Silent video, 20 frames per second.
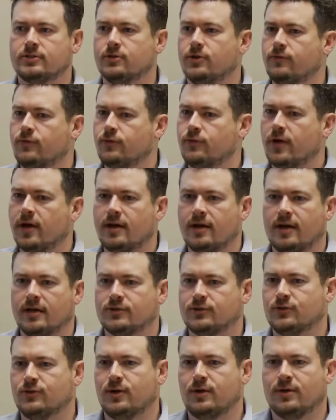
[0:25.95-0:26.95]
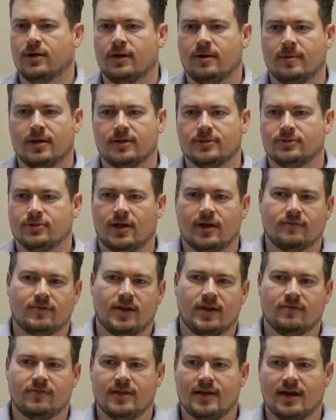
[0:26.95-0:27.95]
So if you've got an SQL database, you'll have
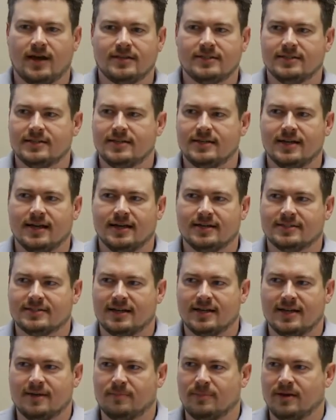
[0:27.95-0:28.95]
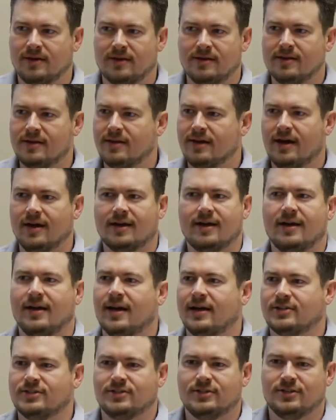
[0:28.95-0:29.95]
to have the IT guy set up a
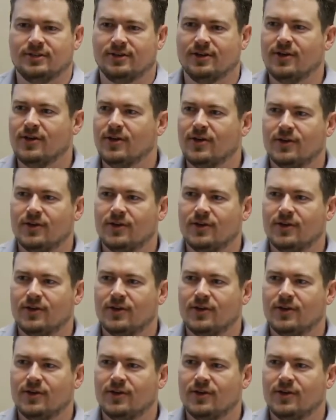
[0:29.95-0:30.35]
connection